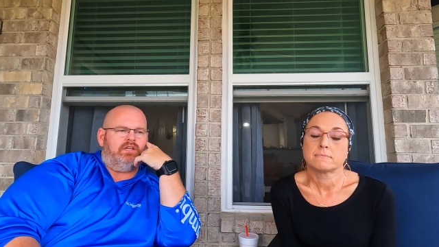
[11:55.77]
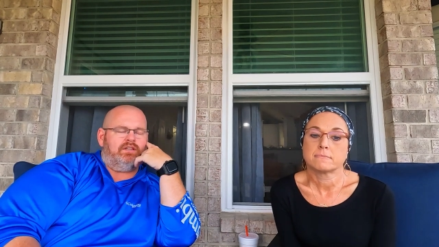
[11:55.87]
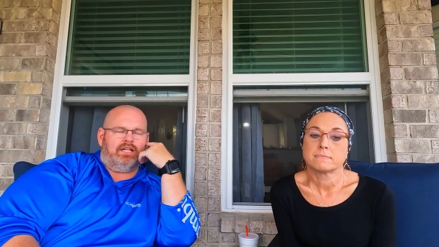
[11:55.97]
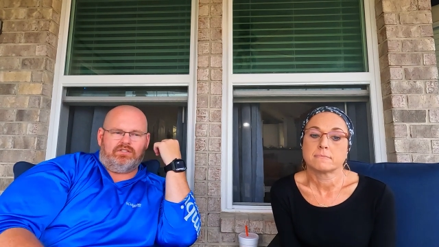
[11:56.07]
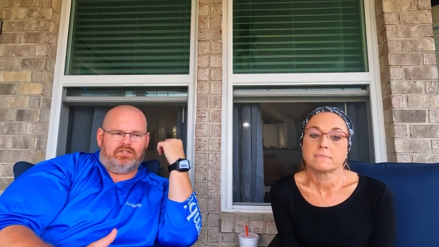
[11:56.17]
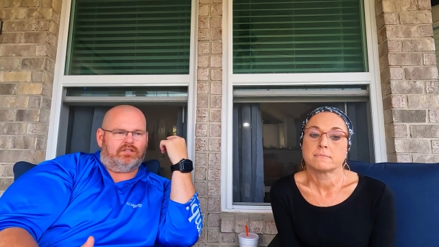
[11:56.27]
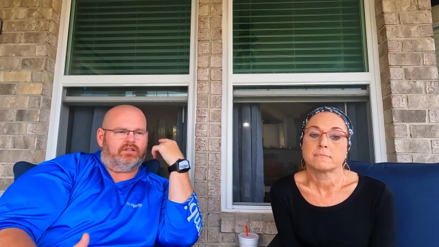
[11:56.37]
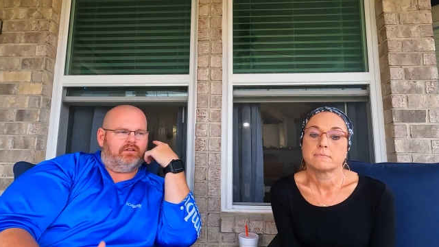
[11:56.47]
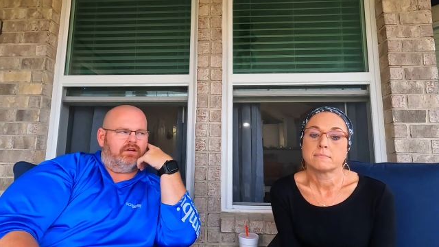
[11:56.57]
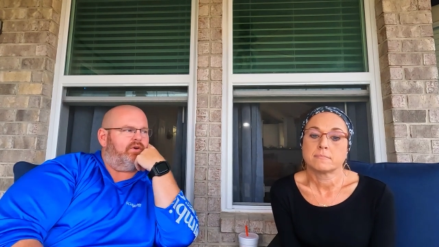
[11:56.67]
Speaker 1: and that's
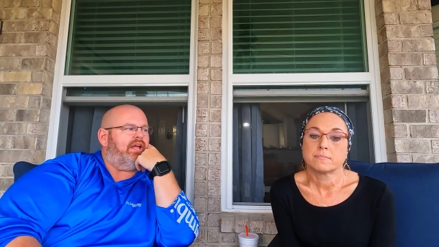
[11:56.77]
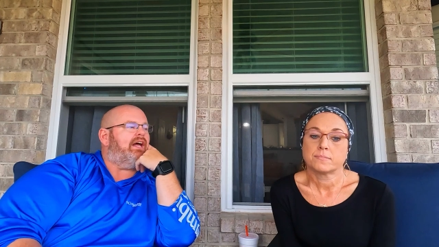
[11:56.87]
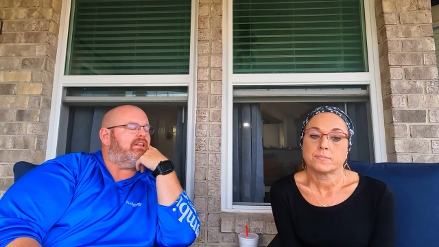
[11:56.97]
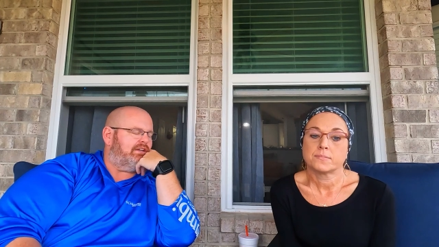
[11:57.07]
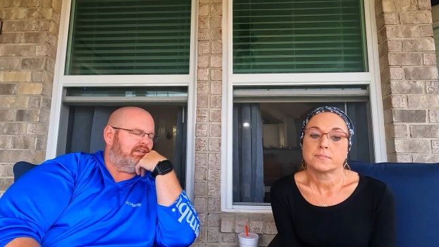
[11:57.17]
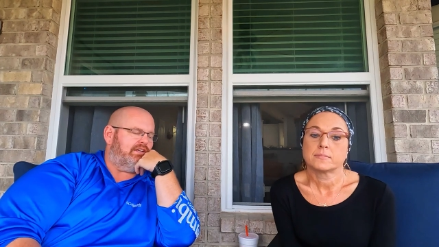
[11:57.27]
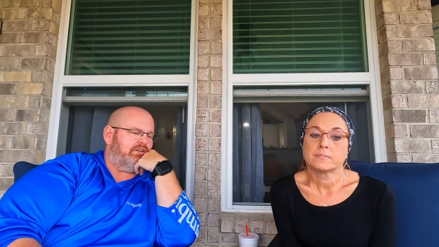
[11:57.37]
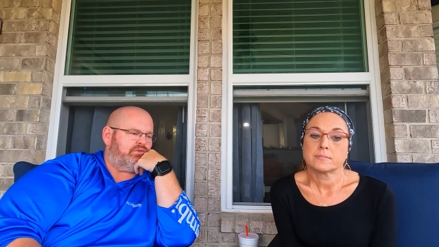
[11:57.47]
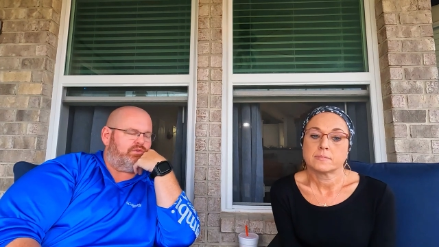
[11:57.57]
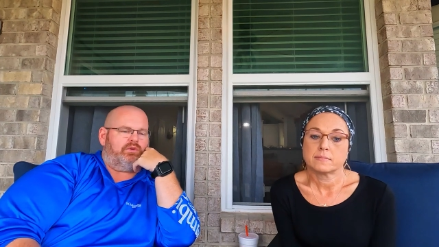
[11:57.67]
just a, a, reality
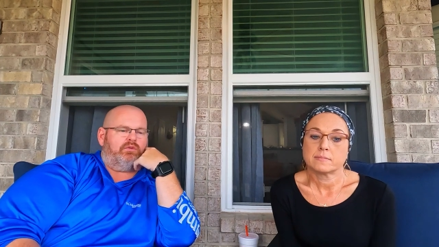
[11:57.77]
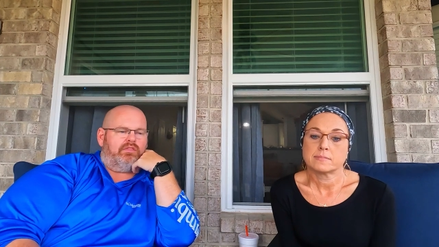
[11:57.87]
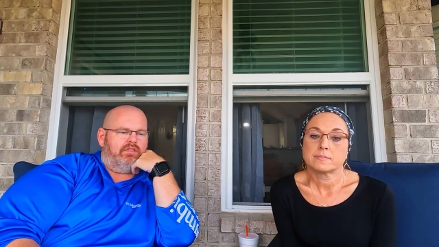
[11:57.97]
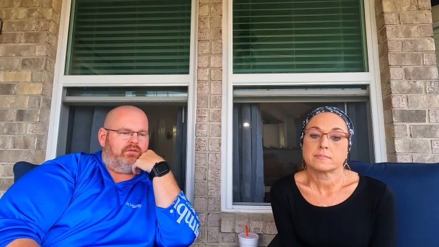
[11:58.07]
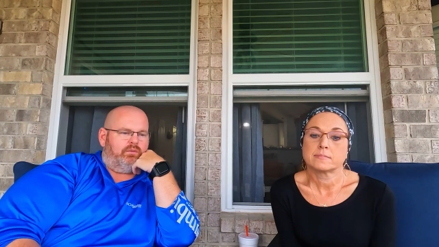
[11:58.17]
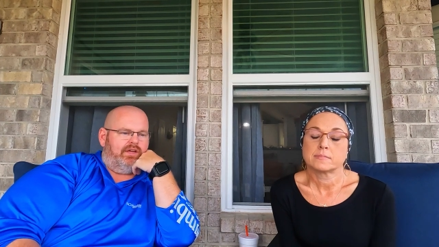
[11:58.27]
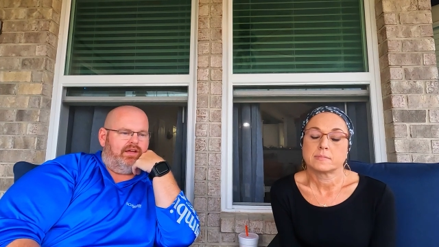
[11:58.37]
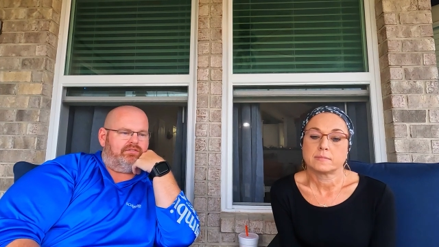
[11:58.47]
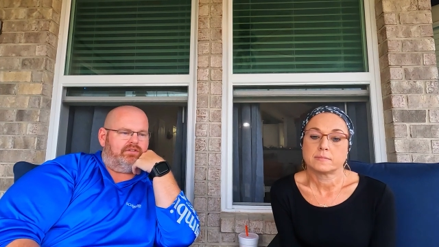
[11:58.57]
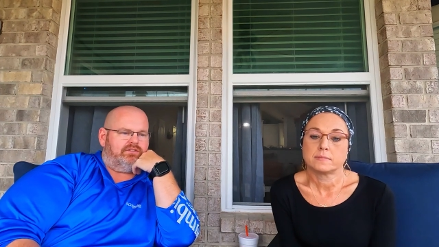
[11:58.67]
and a truth that we
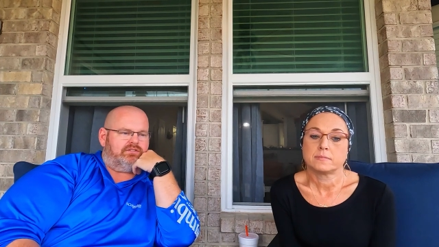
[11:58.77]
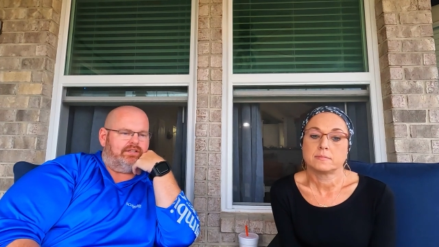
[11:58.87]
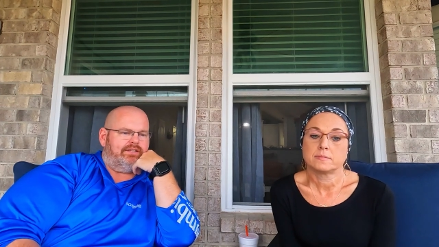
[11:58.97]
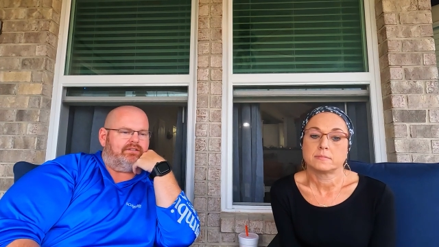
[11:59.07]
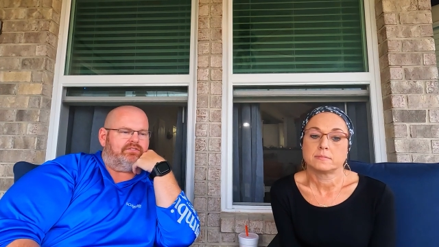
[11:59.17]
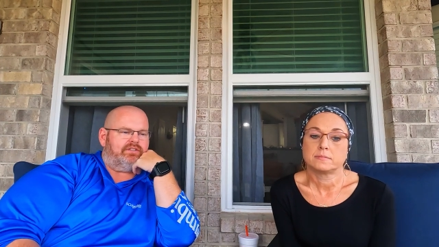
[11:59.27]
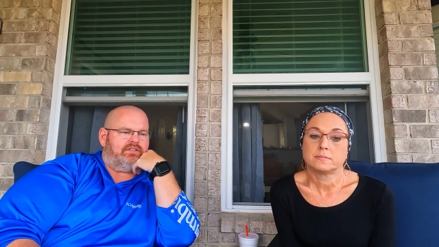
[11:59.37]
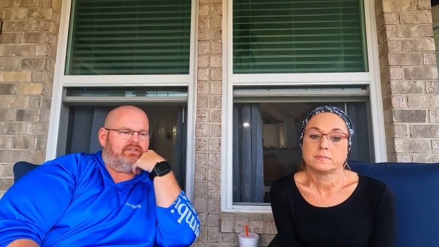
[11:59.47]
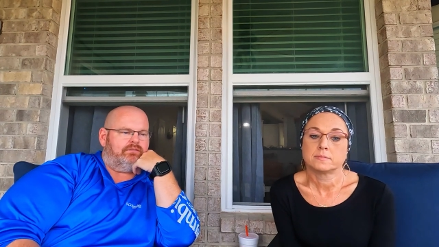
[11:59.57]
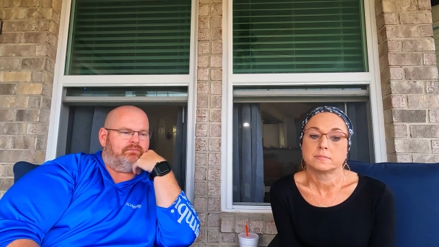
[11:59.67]
have to just live
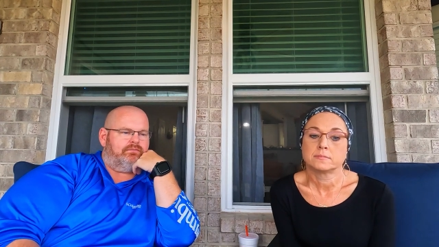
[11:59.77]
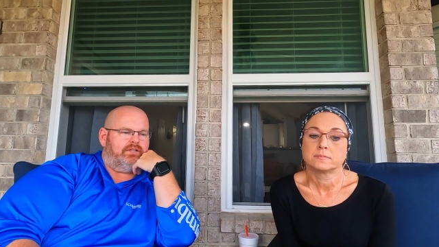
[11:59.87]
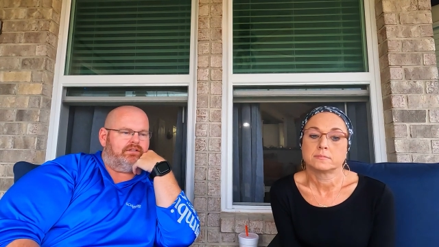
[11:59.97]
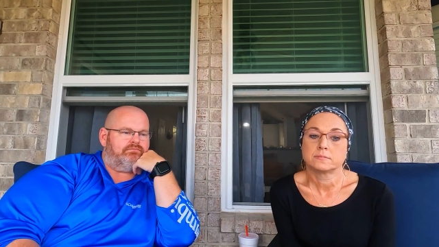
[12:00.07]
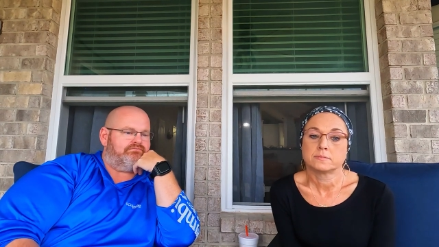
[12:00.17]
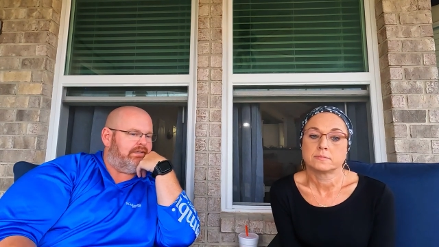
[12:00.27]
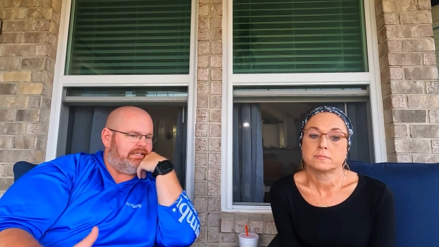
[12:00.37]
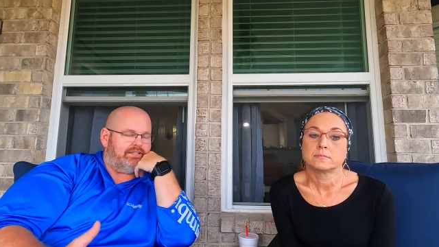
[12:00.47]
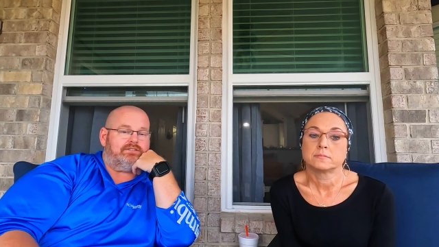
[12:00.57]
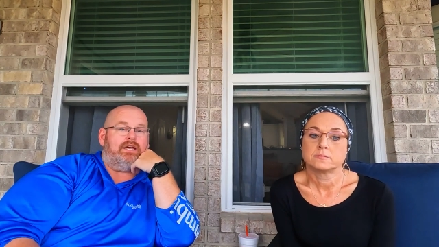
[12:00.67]
and uh, and
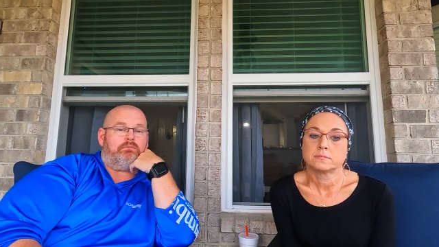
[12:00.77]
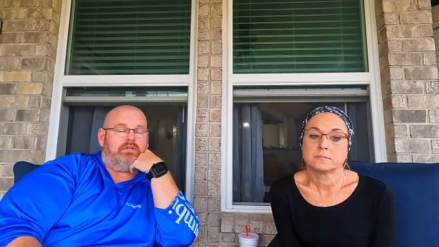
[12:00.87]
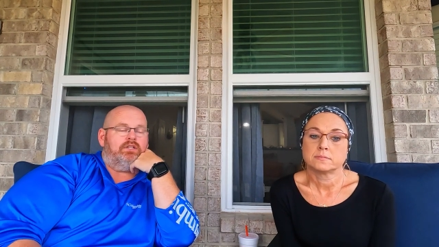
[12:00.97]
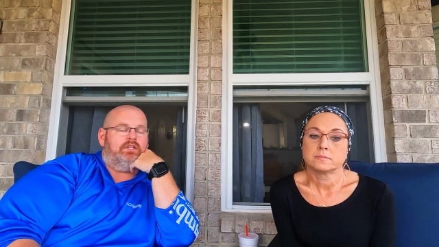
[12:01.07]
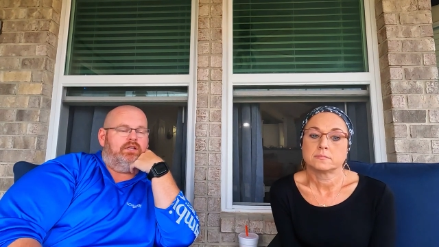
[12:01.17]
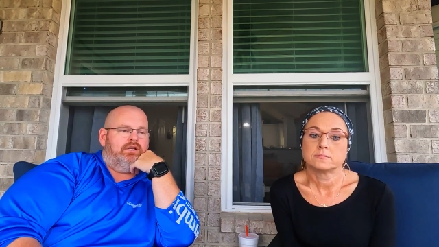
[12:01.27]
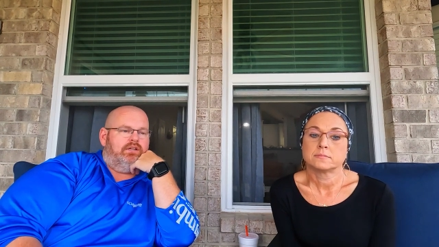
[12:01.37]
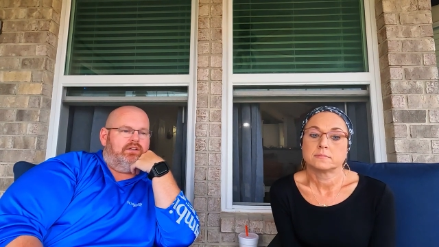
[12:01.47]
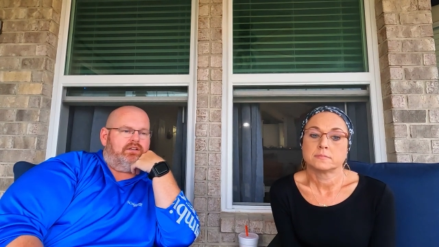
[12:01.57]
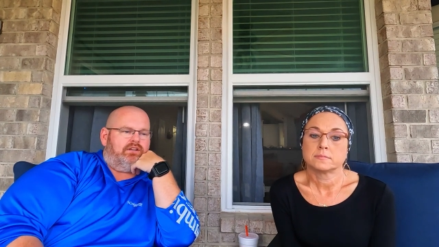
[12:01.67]
and accept.
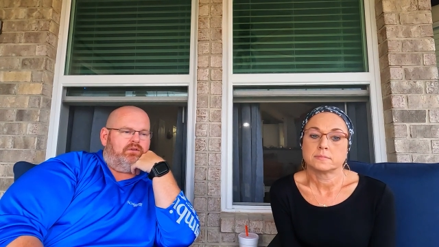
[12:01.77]
You